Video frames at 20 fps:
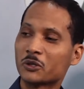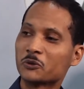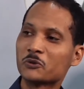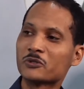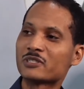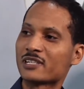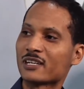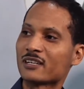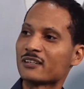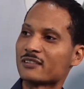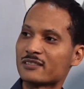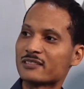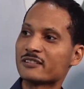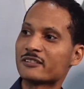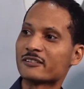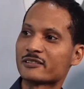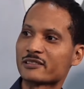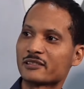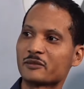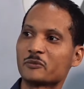No one would
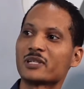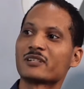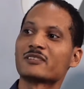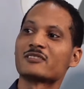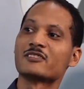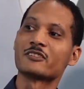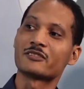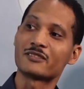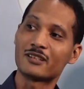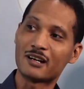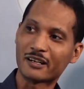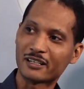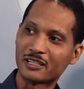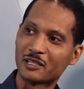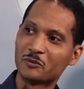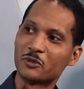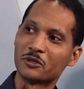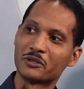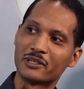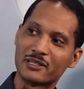take you seriously because you're
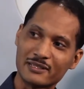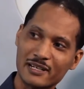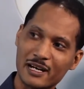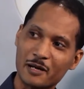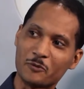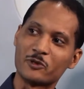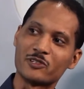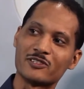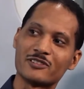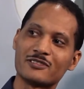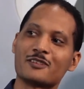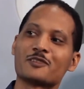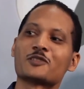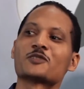talking about the TAM,